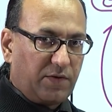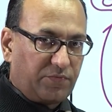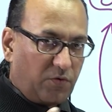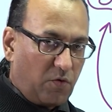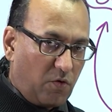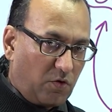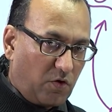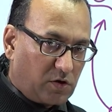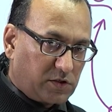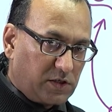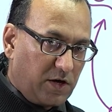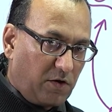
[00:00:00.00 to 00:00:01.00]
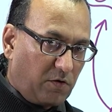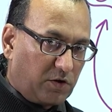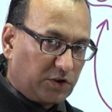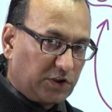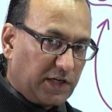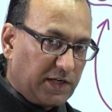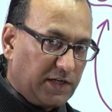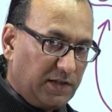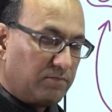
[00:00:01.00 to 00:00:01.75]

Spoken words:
four dorsal interossei.